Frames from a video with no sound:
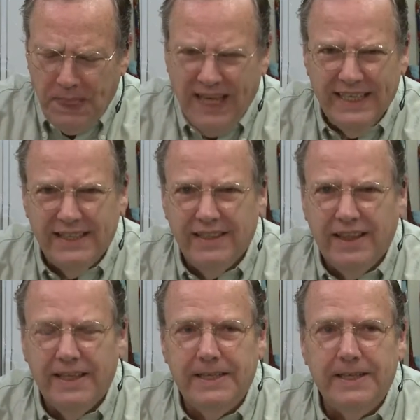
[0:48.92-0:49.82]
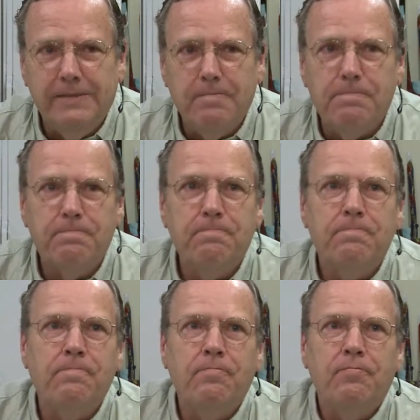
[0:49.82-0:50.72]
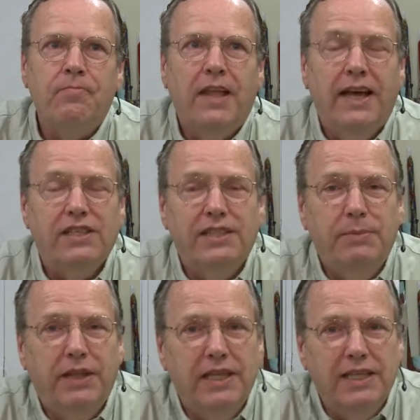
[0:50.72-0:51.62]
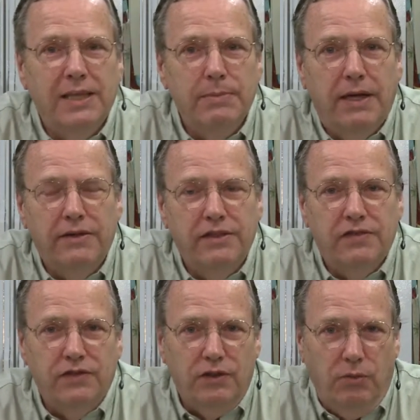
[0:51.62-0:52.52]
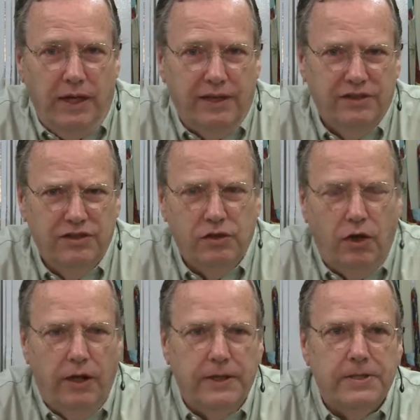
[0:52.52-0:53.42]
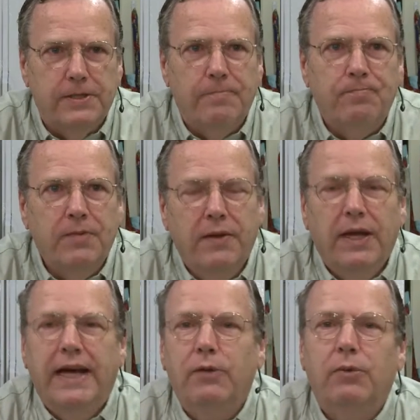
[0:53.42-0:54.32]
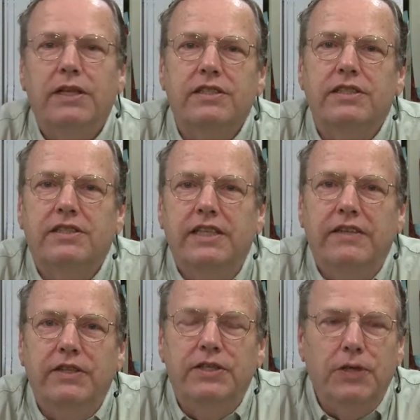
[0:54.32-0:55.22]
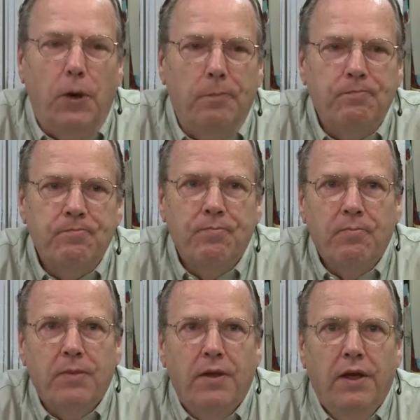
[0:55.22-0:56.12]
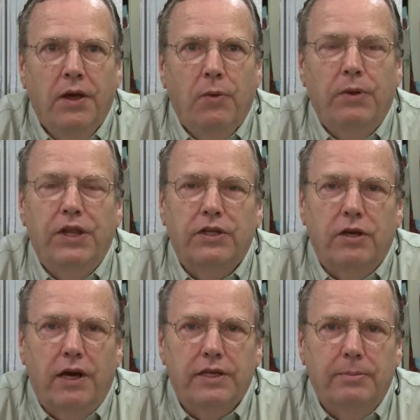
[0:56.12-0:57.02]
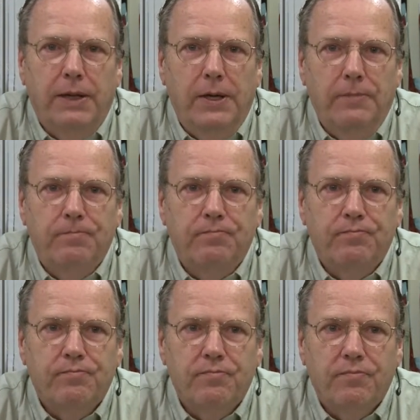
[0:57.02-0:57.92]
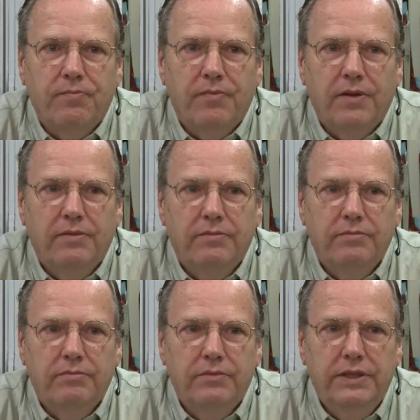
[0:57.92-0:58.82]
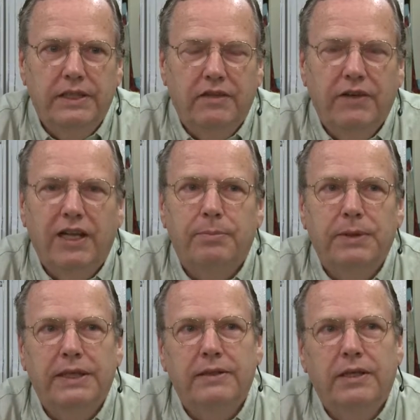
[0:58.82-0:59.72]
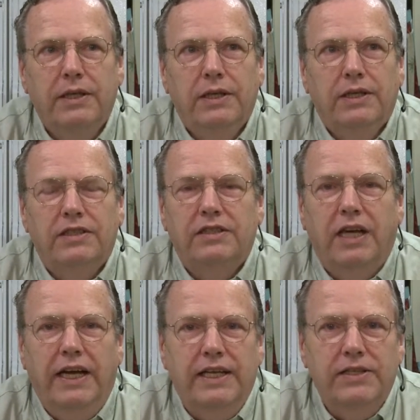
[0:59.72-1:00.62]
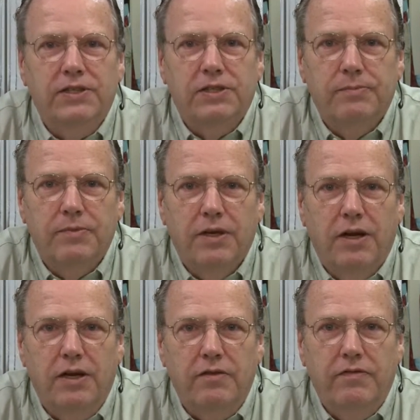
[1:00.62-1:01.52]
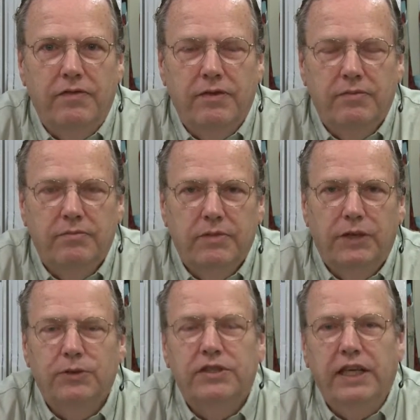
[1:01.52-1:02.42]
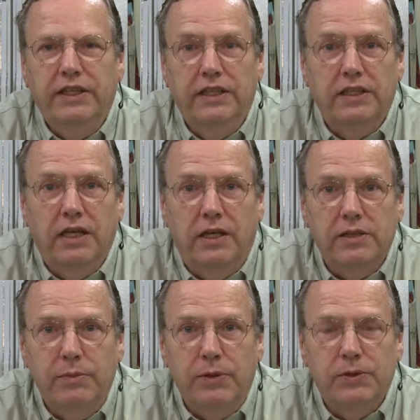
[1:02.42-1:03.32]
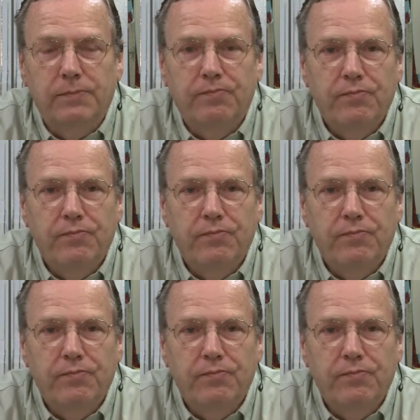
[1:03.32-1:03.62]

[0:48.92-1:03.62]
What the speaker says: And I got to thinking, actually I've been thinking about this for a while, since August. I had watched this TV show where they talked about the developing science of understanding the cosmos.